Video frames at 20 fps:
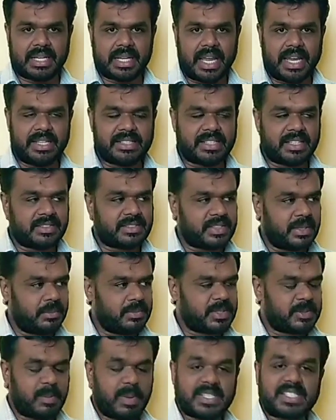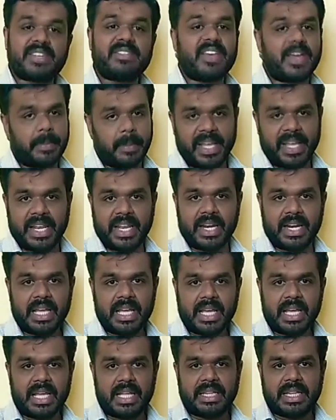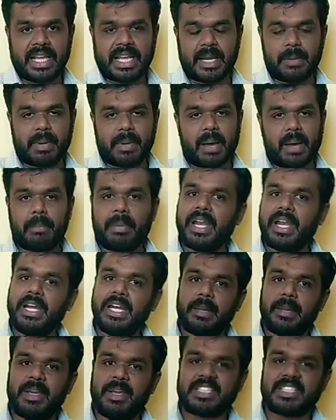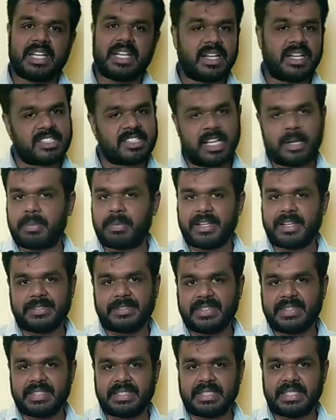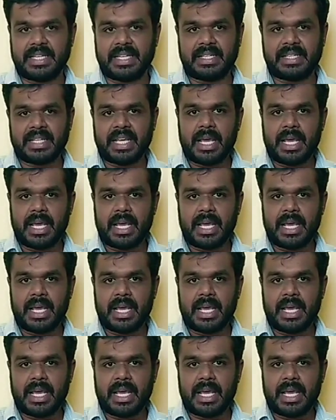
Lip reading: kinds of some specific period. They can proper intimation or surprise visit.